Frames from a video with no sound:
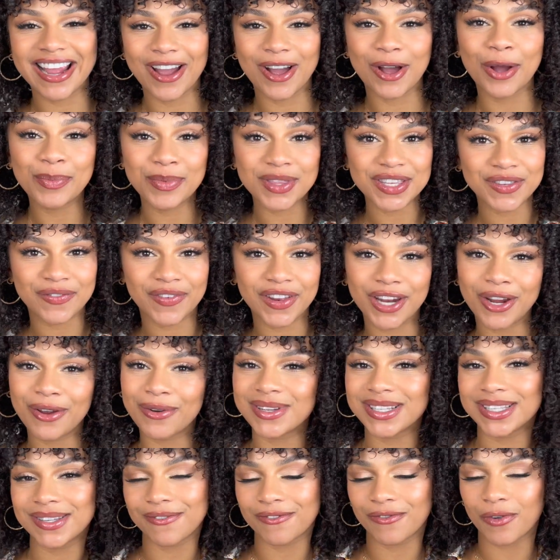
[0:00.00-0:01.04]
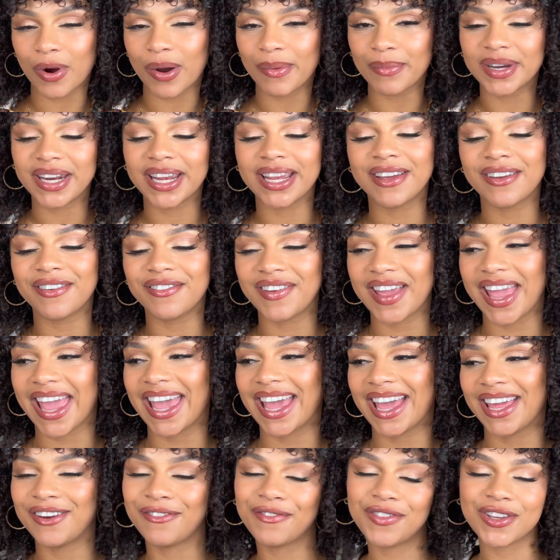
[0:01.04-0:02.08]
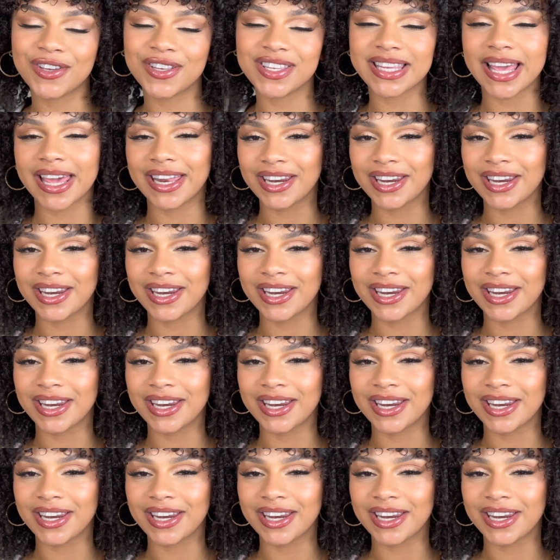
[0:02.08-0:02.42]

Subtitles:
I hope this video was informative, and if there's